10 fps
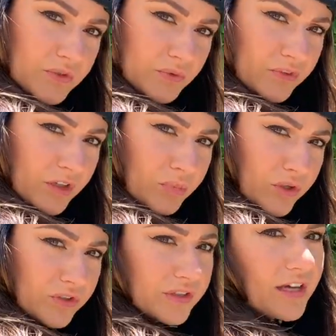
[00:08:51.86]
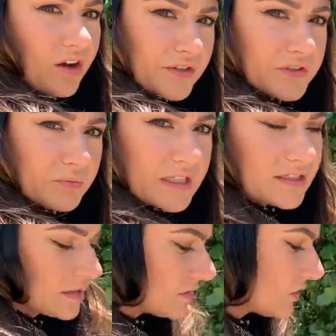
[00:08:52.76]
will flip over. That also means
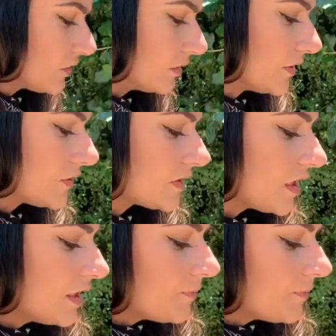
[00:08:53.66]
that it's too loose.